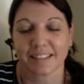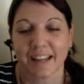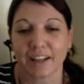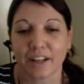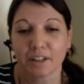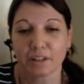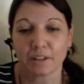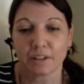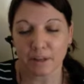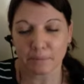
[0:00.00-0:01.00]
And I
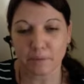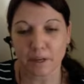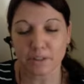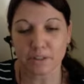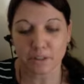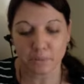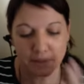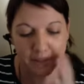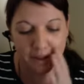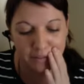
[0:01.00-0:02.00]
know, I do know
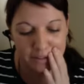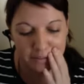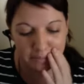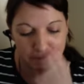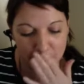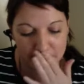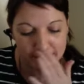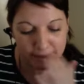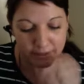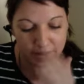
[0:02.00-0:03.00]
with Huffington
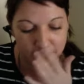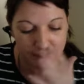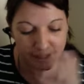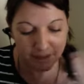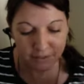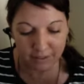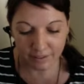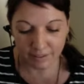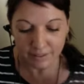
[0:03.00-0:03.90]
Post, even you can have